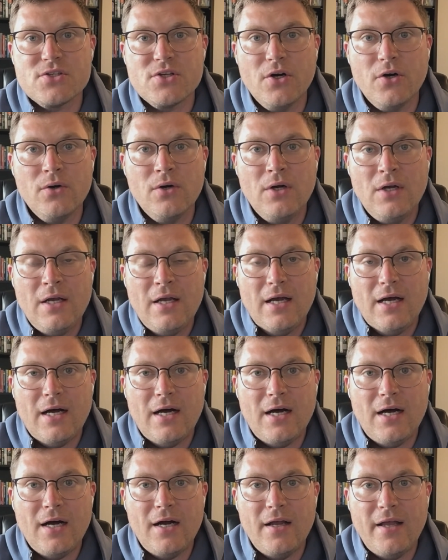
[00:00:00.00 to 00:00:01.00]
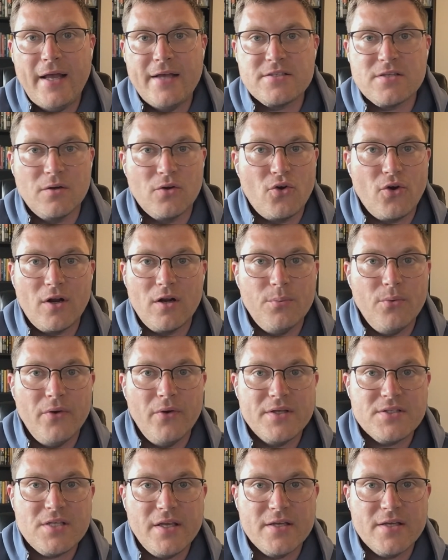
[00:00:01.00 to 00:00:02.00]
So as
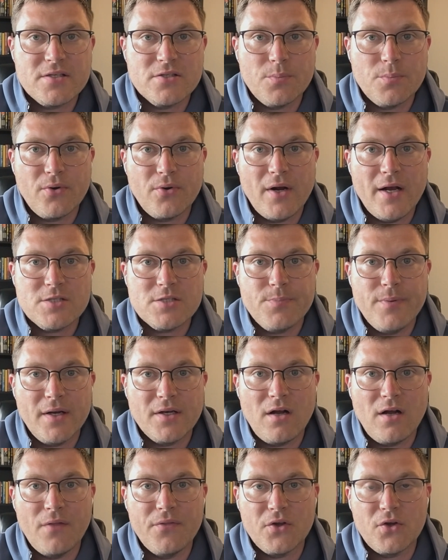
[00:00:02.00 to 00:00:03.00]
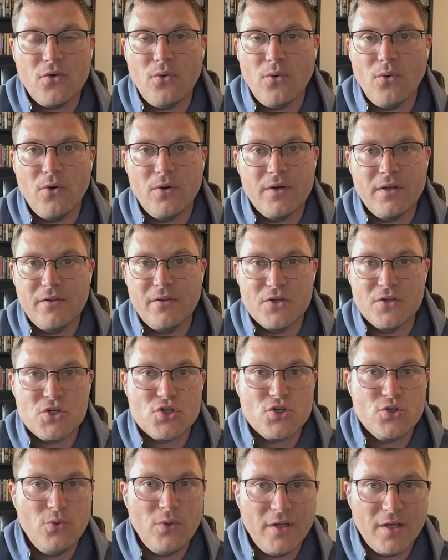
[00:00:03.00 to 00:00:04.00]
incredible as he is as a prospect on the court, in the
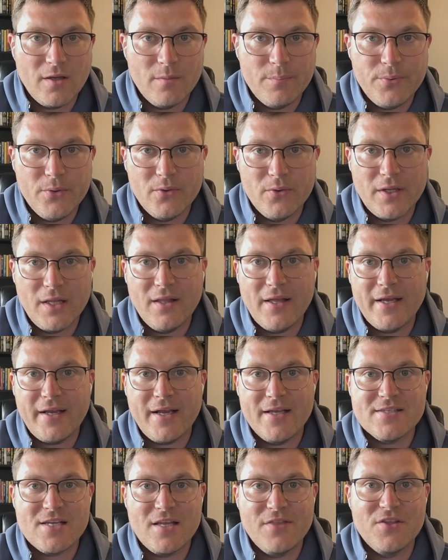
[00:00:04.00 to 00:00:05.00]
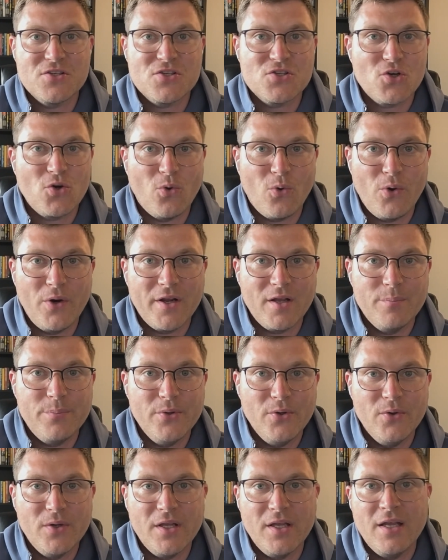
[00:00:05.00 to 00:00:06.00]
shooting ability, like I said, the scoring
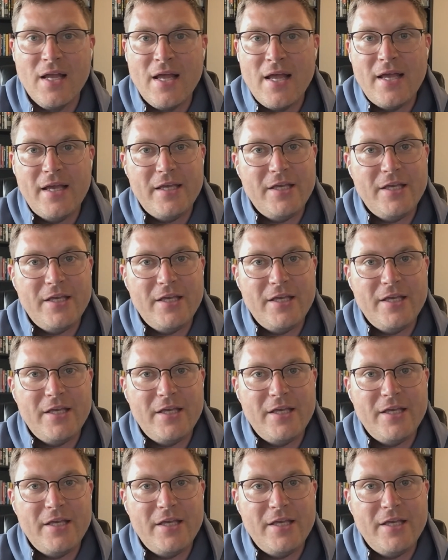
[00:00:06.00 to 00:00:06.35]
ability,